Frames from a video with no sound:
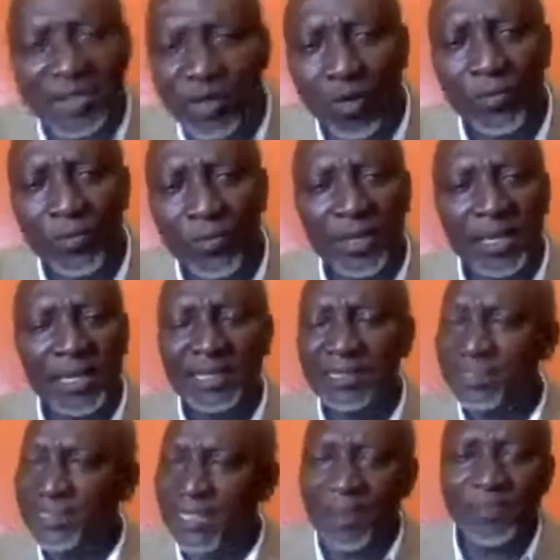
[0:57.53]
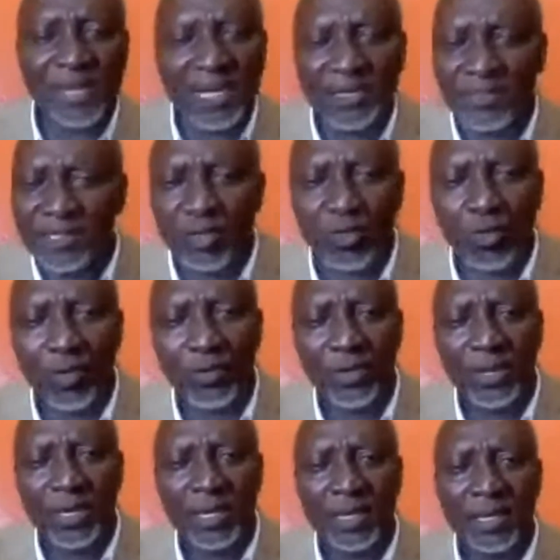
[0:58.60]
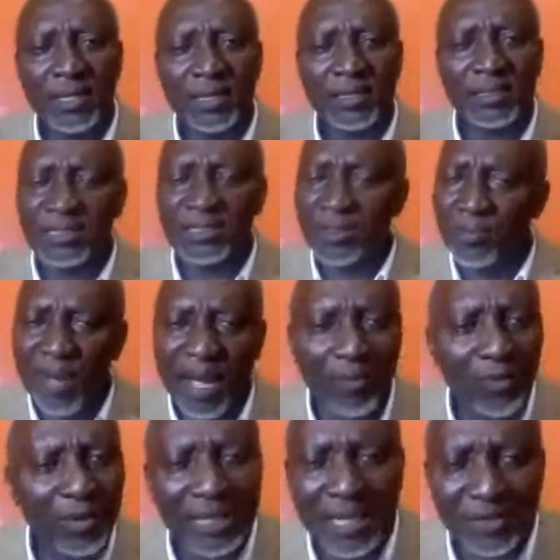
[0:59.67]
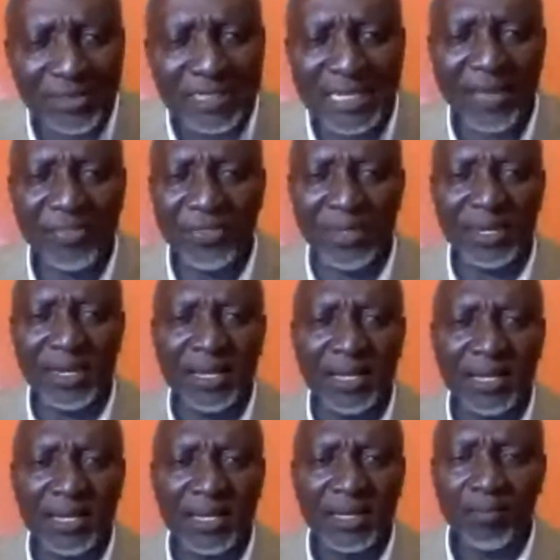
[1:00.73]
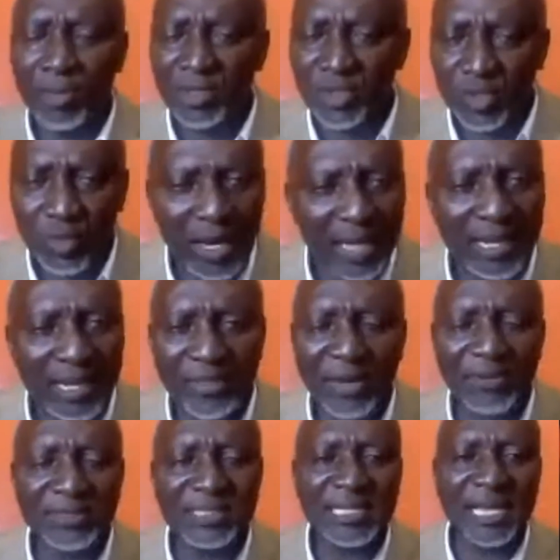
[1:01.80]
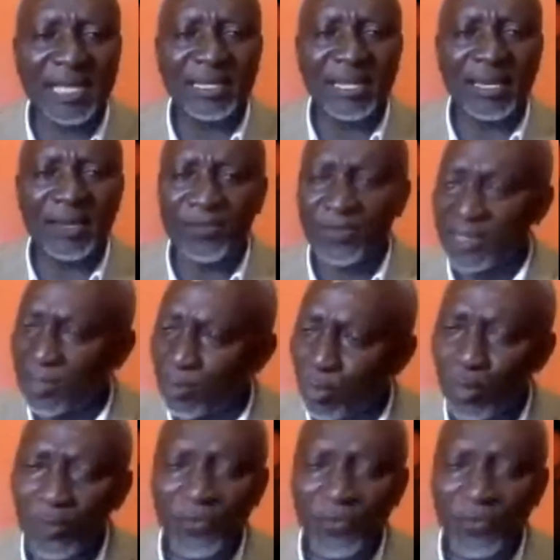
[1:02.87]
zero. Zambia, zero. Zimbabwe, there is nothing. Botswana, there is nothing. You go